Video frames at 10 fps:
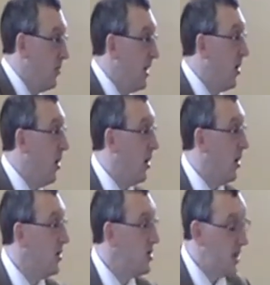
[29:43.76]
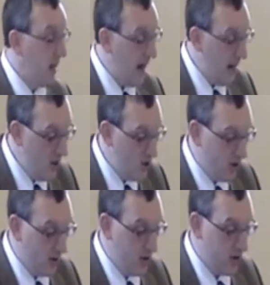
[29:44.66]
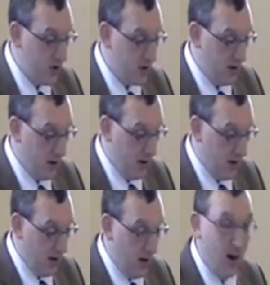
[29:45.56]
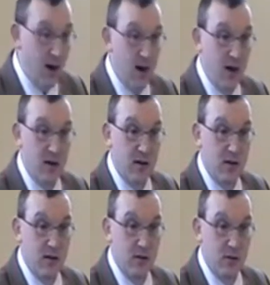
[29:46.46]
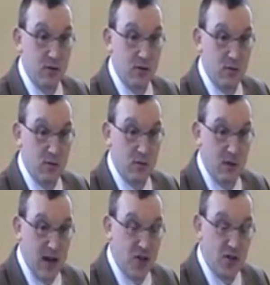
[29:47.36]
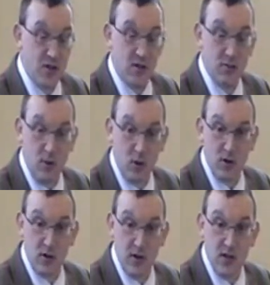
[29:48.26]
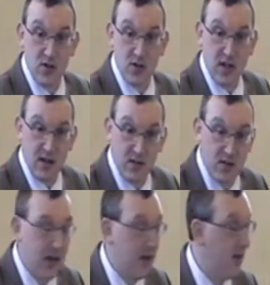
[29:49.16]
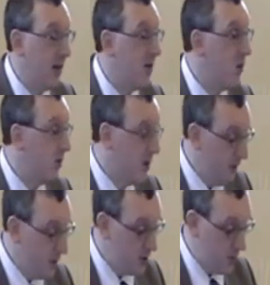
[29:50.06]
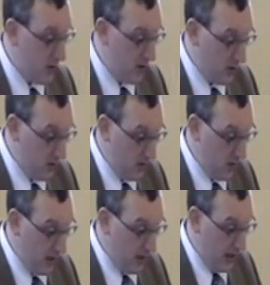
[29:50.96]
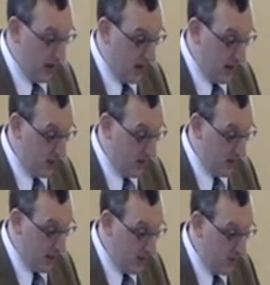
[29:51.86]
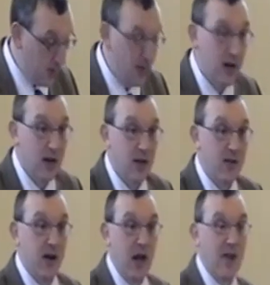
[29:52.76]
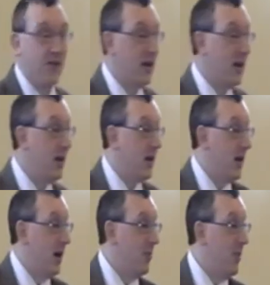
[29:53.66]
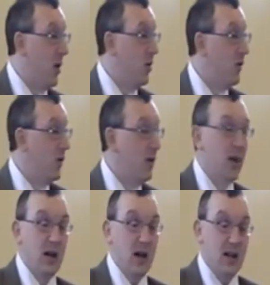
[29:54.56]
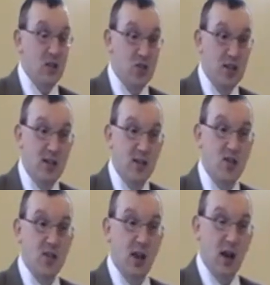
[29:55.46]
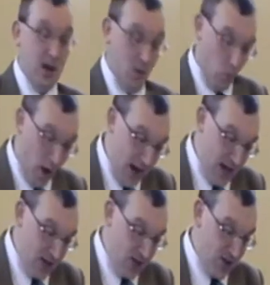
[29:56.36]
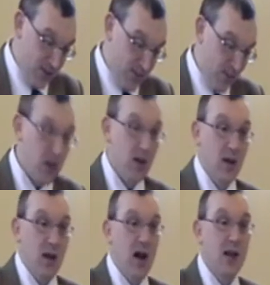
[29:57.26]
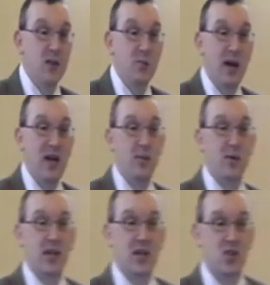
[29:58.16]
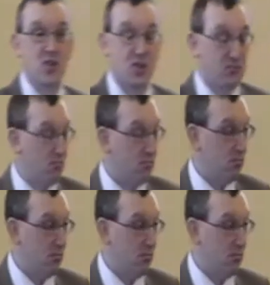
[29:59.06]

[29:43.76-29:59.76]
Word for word: Because the angels are rational, moral creatures. They can think, they know the difference between good and evil, and they're heavenly and powerful and sinless and wise. And the Bible teaches,